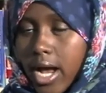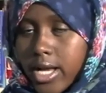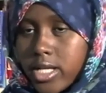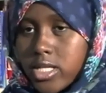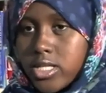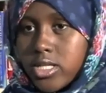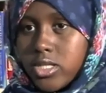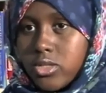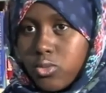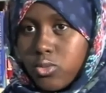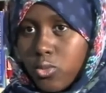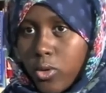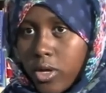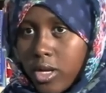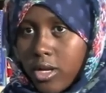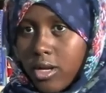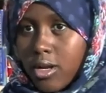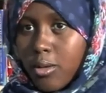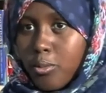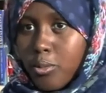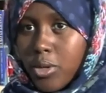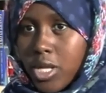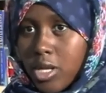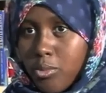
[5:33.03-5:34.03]
I just
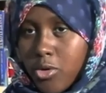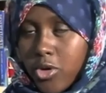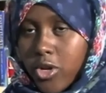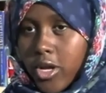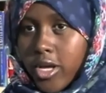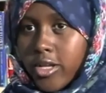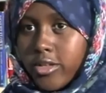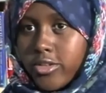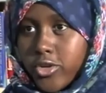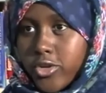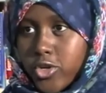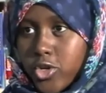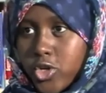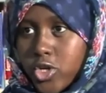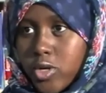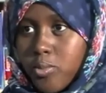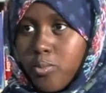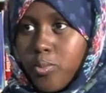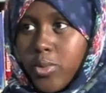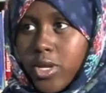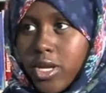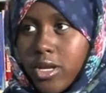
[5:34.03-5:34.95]
wanted a minimum internship,